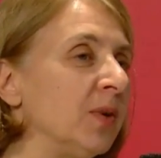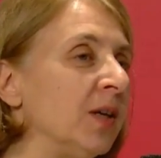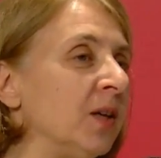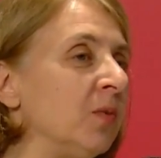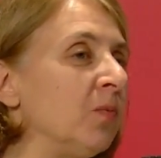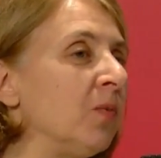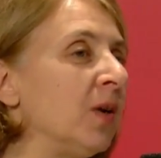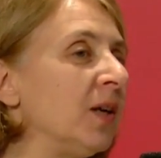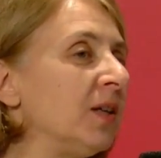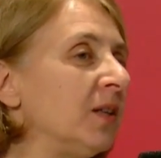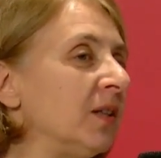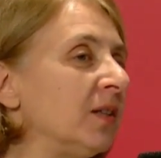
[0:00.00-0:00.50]

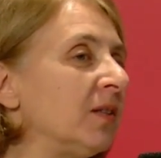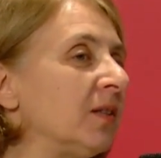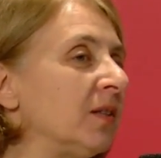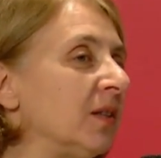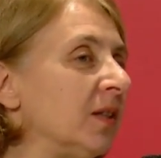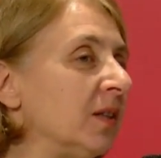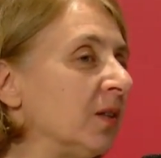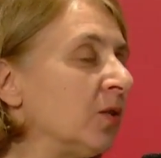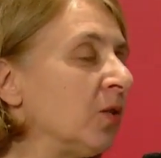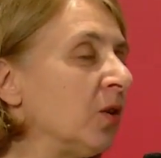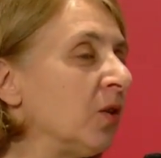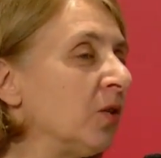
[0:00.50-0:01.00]
and one is
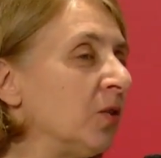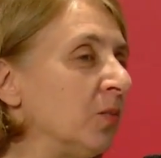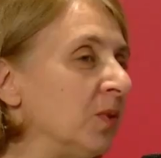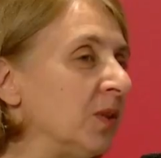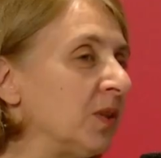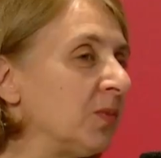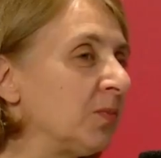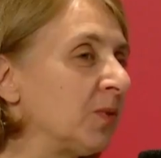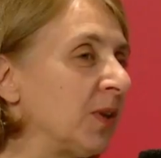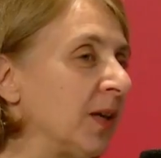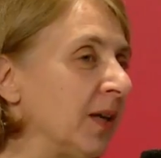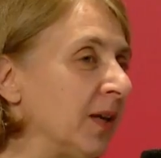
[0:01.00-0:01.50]
the
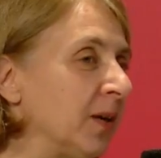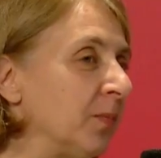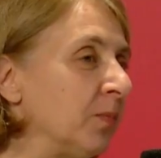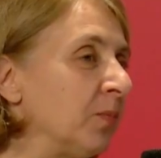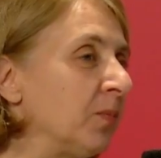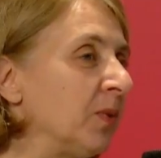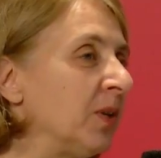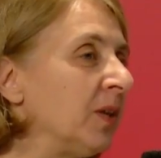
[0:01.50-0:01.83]
economist camp.